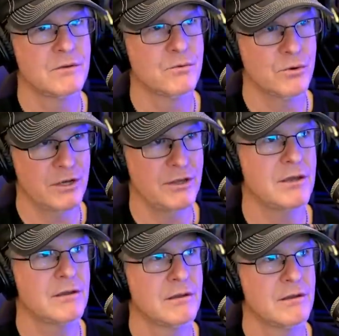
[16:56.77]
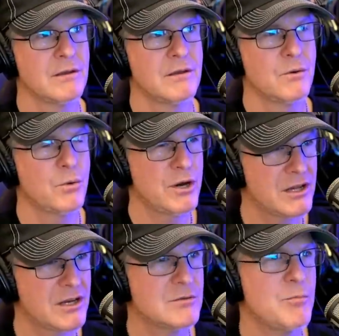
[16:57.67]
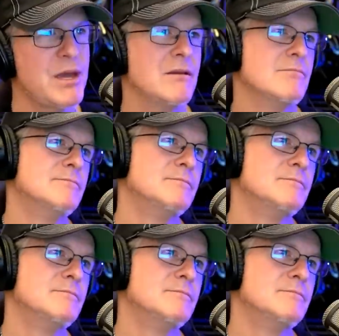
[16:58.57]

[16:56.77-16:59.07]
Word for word: Really? What are you going to debate?